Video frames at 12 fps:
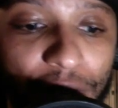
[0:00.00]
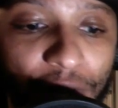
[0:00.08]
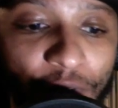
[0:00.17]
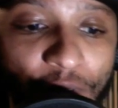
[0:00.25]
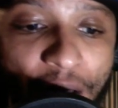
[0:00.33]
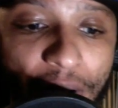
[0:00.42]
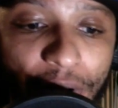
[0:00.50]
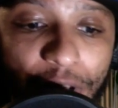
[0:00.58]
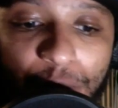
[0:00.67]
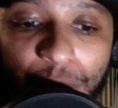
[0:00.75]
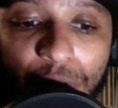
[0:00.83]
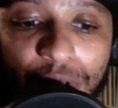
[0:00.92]
the
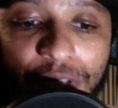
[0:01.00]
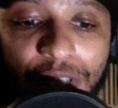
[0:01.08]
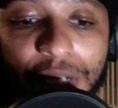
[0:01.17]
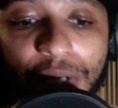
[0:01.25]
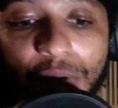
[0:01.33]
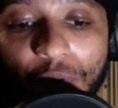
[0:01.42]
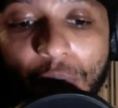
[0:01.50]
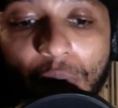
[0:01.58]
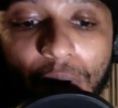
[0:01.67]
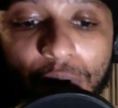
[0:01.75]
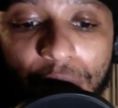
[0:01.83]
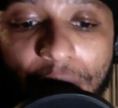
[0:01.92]
Firekeepers Casino
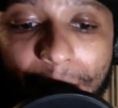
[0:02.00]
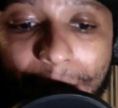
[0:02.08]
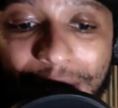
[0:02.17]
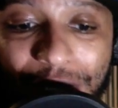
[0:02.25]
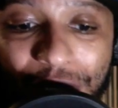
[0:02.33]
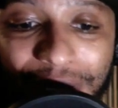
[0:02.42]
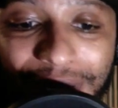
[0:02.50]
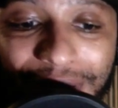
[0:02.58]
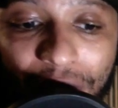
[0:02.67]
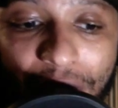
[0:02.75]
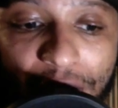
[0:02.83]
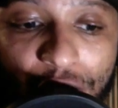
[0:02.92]
400 at Michigan
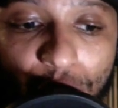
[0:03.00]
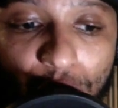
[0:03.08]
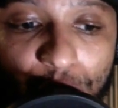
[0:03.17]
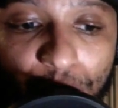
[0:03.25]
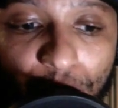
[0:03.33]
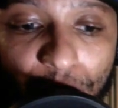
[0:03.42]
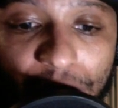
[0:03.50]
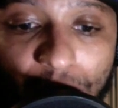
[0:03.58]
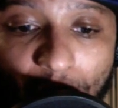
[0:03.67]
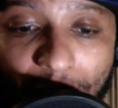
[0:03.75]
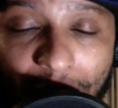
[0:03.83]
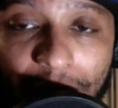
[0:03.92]
International
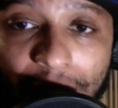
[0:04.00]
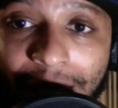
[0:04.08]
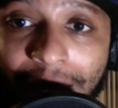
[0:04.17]
Speedway.